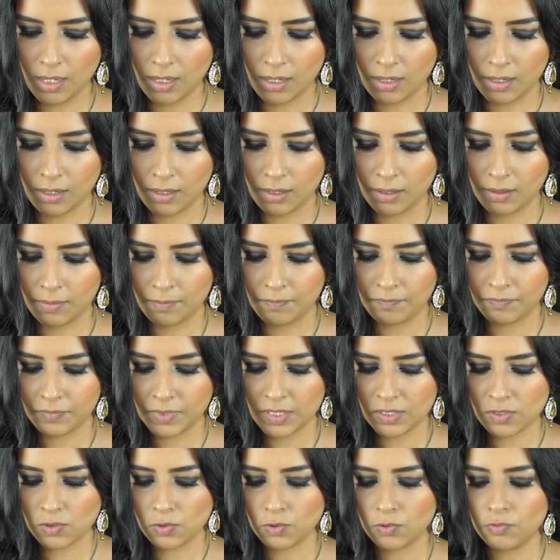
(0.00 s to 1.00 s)

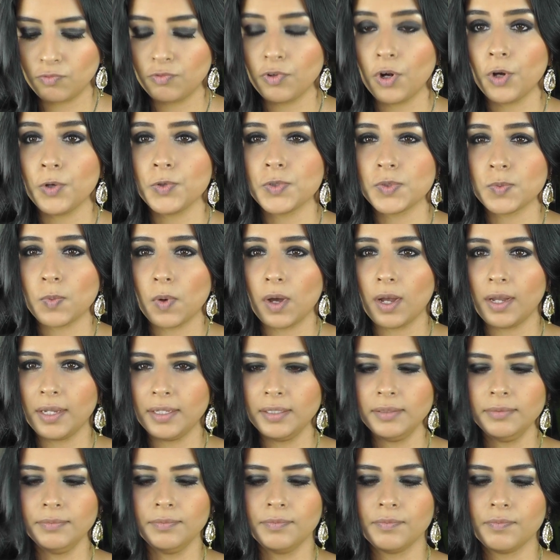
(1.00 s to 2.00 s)
It's called Rose
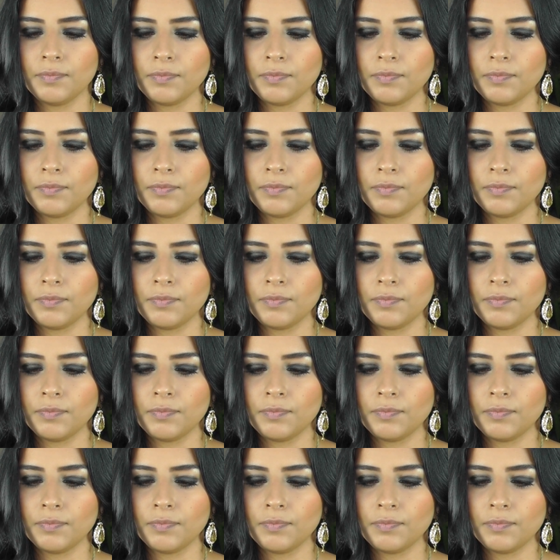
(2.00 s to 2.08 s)
Wine.